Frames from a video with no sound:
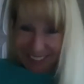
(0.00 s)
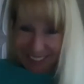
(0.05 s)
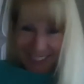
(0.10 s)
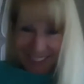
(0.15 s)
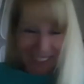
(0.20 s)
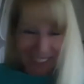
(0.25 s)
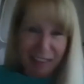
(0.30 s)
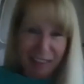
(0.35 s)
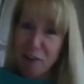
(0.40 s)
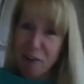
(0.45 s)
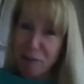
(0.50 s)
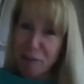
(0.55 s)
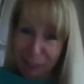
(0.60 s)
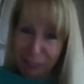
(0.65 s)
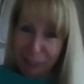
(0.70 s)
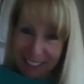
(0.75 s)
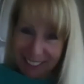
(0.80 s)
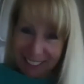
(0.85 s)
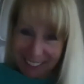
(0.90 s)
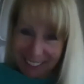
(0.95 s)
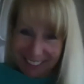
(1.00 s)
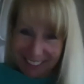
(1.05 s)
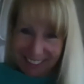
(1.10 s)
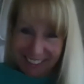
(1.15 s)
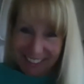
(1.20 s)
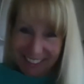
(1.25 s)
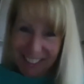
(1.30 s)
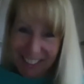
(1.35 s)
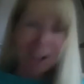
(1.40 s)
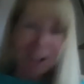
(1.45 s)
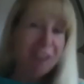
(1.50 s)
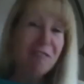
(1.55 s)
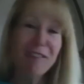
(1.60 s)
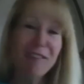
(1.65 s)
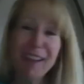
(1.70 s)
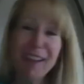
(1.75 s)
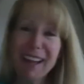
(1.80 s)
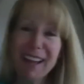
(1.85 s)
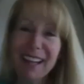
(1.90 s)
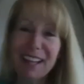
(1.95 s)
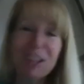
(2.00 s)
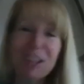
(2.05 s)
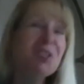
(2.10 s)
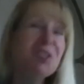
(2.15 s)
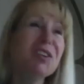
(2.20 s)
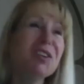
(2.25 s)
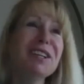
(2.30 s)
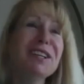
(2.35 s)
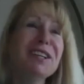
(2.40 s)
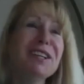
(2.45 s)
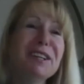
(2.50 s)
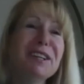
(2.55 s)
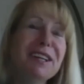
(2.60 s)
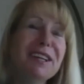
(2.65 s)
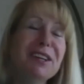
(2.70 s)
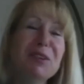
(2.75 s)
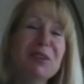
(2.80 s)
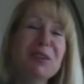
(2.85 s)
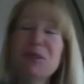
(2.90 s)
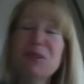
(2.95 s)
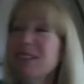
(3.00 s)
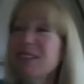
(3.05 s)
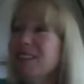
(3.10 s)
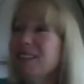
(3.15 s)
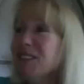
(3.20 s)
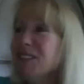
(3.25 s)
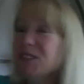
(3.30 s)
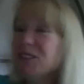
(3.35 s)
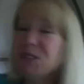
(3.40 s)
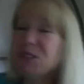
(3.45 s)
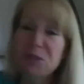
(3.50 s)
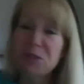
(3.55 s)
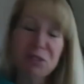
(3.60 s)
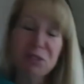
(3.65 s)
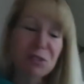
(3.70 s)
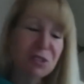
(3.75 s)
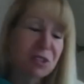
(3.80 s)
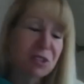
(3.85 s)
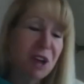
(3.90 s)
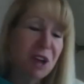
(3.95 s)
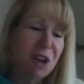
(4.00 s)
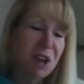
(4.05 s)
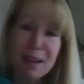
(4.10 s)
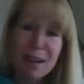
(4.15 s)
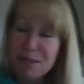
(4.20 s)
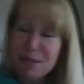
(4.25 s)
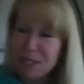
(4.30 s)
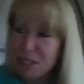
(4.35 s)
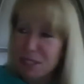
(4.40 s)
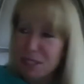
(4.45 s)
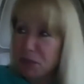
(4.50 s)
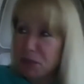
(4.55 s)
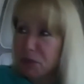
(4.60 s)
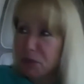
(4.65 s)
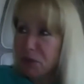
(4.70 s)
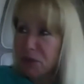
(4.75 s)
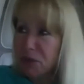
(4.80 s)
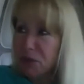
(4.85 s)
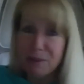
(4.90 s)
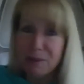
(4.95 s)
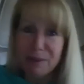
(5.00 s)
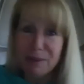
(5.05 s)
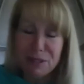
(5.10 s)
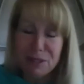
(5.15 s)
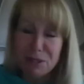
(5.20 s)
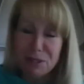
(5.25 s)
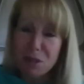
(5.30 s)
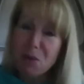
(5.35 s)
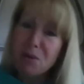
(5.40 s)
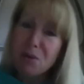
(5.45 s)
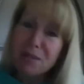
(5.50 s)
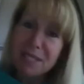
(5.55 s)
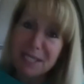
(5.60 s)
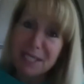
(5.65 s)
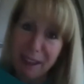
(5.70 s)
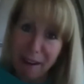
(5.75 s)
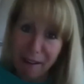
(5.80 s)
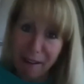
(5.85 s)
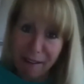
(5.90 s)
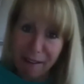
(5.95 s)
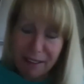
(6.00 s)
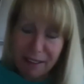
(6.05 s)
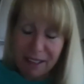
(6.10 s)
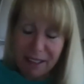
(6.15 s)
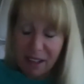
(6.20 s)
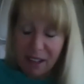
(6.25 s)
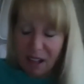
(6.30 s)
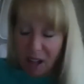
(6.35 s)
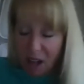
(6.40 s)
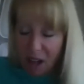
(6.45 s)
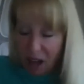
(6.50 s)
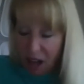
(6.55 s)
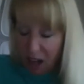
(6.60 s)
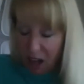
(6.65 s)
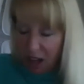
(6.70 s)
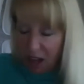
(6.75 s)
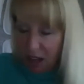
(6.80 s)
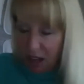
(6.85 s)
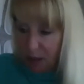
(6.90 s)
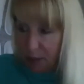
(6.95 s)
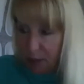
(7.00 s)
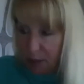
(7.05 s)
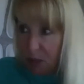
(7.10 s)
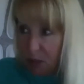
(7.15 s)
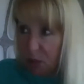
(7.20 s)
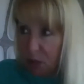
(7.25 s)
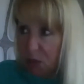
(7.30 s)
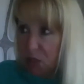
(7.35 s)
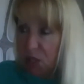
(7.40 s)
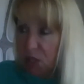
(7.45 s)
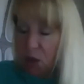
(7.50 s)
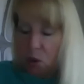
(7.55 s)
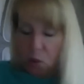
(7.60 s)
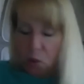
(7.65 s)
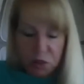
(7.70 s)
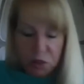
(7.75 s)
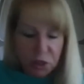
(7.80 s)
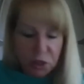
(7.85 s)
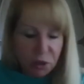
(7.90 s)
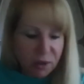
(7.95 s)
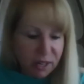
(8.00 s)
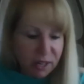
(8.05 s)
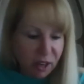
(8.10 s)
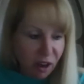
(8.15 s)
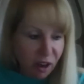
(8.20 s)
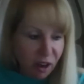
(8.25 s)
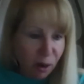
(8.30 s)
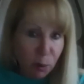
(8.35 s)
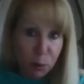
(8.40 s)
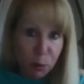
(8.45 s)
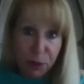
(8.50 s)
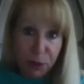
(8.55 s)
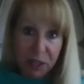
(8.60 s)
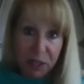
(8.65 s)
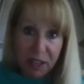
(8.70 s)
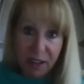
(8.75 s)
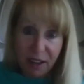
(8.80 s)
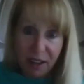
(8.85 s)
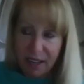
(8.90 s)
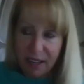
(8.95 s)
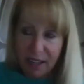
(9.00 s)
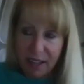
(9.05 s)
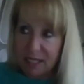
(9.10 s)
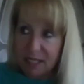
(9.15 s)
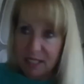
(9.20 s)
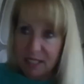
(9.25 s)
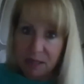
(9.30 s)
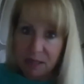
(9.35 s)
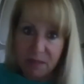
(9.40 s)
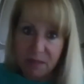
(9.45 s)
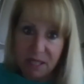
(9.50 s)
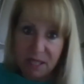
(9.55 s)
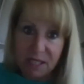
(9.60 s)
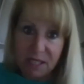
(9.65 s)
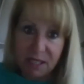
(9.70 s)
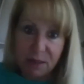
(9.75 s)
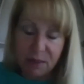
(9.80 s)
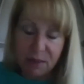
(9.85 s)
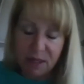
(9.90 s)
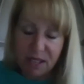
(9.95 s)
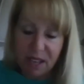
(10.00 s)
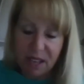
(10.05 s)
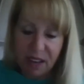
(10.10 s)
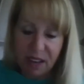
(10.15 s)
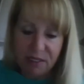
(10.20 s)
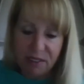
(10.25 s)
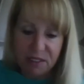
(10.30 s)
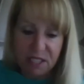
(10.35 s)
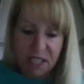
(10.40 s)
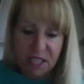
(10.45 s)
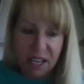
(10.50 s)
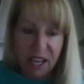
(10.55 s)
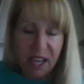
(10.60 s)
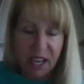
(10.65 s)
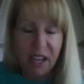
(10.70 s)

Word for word: get over it right you're gonna you're, you're, there's times that you're gonna be so scared um, so during our pre-ind meeting with the fda